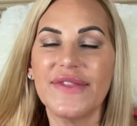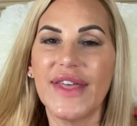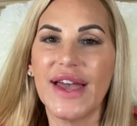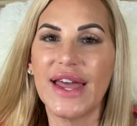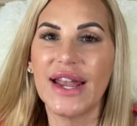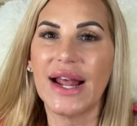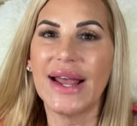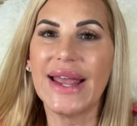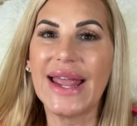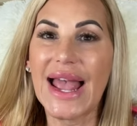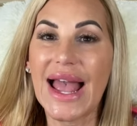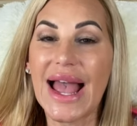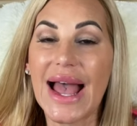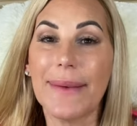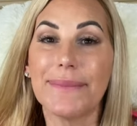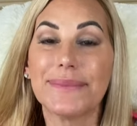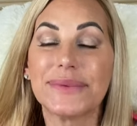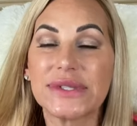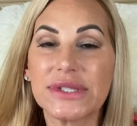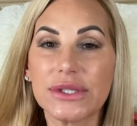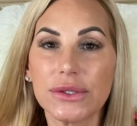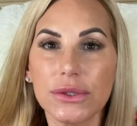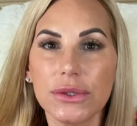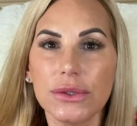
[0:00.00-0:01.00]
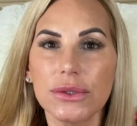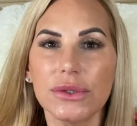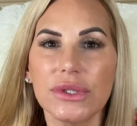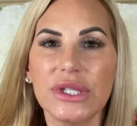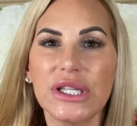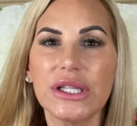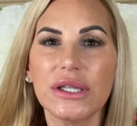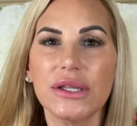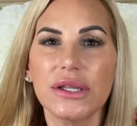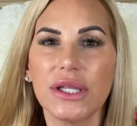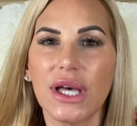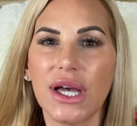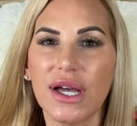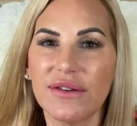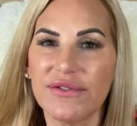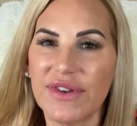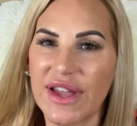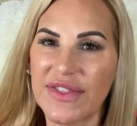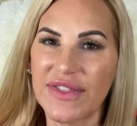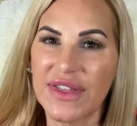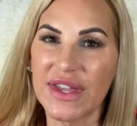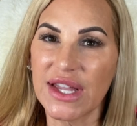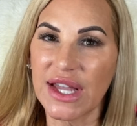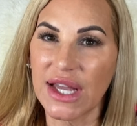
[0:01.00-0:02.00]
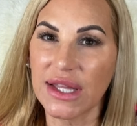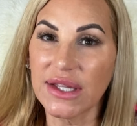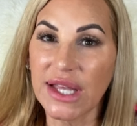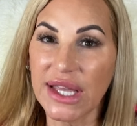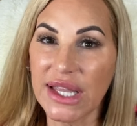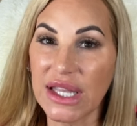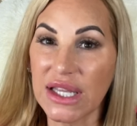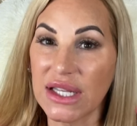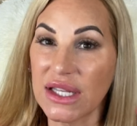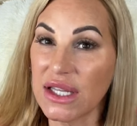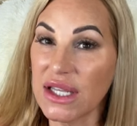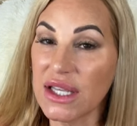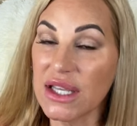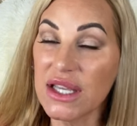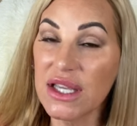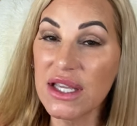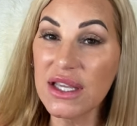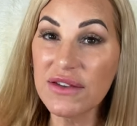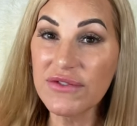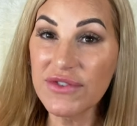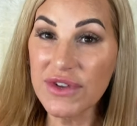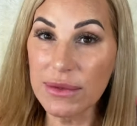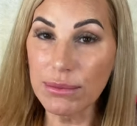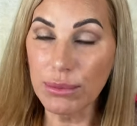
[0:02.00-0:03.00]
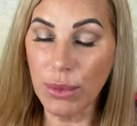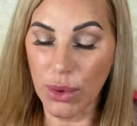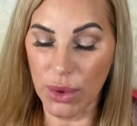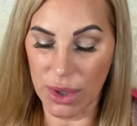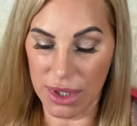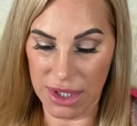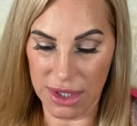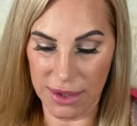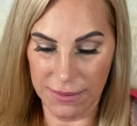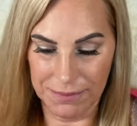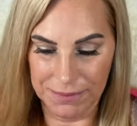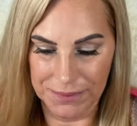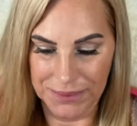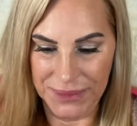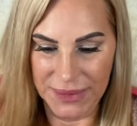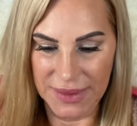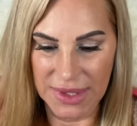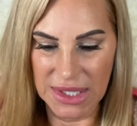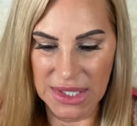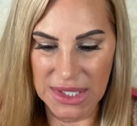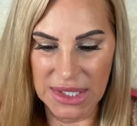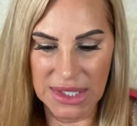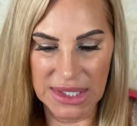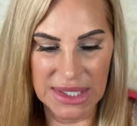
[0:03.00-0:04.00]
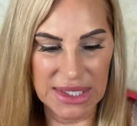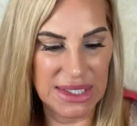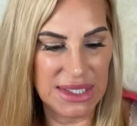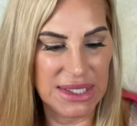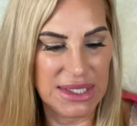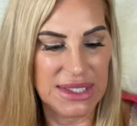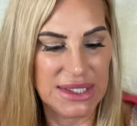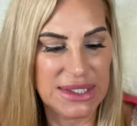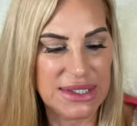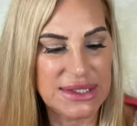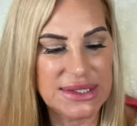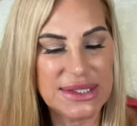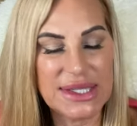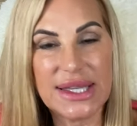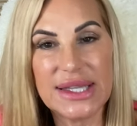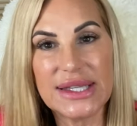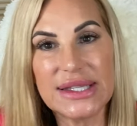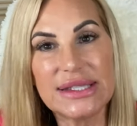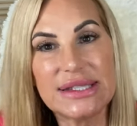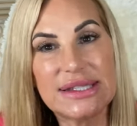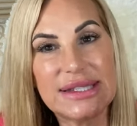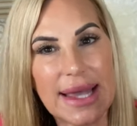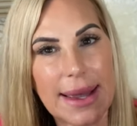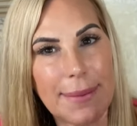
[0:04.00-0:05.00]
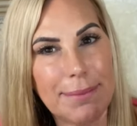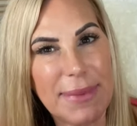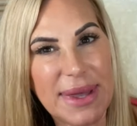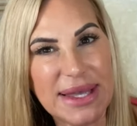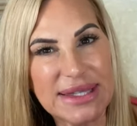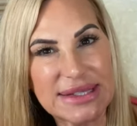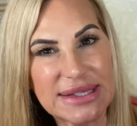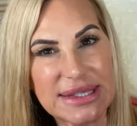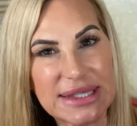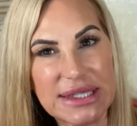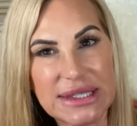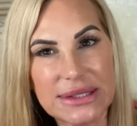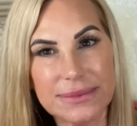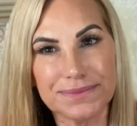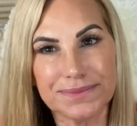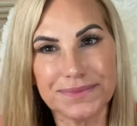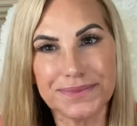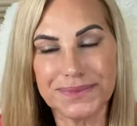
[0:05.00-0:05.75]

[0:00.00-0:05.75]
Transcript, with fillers: that I absolutely love, I think I like it even more, is Zambesi.